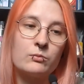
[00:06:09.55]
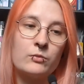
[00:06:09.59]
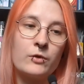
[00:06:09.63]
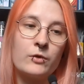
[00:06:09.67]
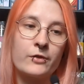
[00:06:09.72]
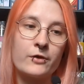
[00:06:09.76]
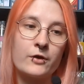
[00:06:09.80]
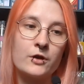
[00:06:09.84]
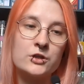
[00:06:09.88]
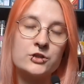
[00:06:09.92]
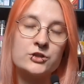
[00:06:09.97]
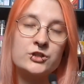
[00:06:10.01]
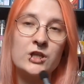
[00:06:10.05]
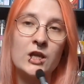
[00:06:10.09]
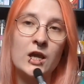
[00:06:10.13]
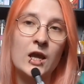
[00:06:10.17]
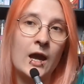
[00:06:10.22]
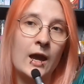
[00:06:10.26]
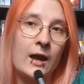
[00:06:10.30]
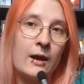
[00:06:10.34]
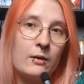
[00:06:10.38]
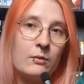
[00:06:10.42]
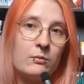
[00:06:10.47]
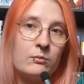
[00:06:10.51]
mythology,
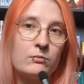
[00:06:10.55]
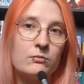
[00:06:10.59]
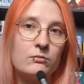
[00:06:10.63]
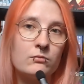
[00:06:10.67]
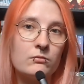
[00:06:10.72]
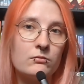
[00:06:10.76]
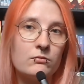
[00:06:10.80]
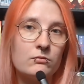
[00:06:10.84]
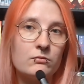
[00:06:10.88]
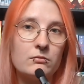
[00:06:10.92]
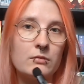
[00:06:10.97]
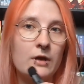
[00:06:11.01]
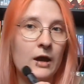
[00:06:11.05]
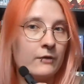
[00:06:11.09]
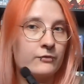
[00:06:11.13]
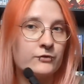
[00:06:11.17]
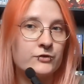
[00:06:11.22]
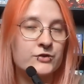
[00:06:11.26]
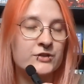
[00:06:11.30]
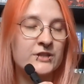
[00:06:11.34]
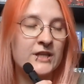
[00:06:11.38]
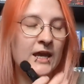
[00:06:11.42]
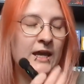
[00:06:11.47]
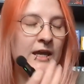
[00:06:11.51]
I have
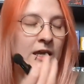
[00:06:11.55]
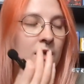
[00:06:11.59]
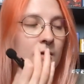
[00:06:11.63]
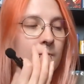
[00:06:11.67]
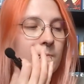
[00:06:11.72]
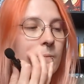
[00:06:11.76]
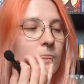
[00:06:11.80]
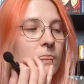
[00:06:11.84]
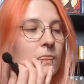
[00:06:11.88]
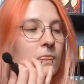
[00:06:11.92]
to say.